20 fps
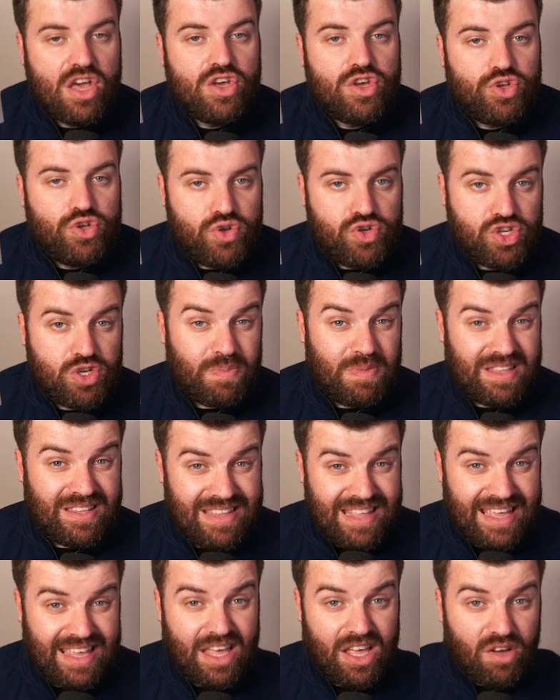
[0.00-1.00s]
you should be
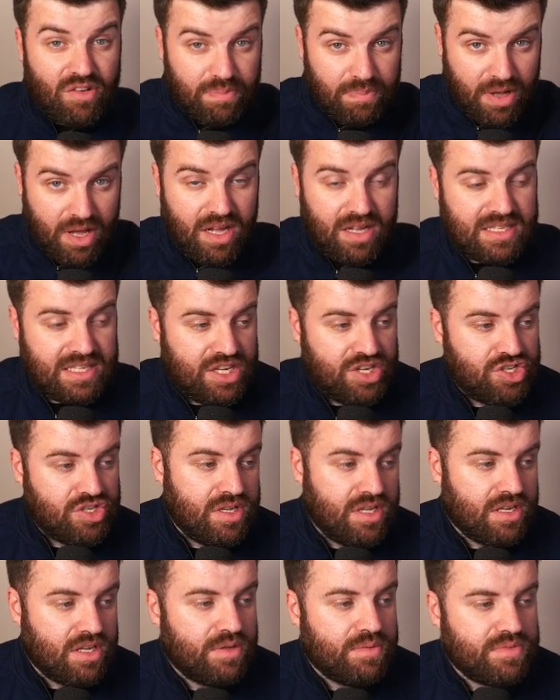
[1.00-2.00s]
thinking of
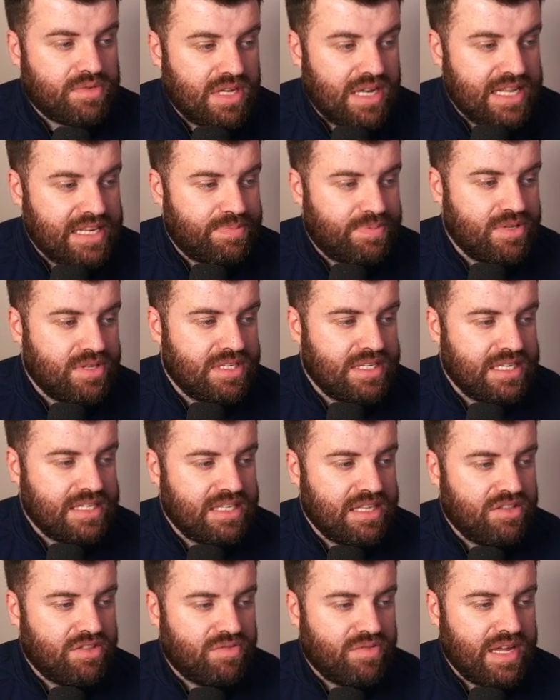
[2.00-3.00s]
partitioning them. So let's put
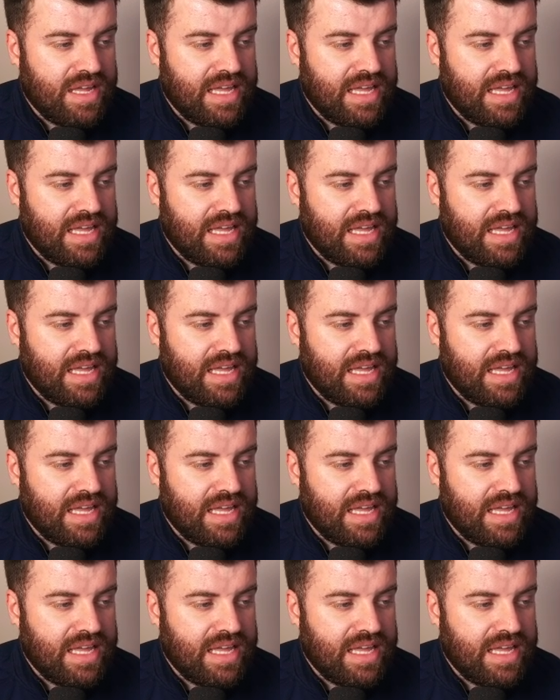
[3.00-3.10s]
63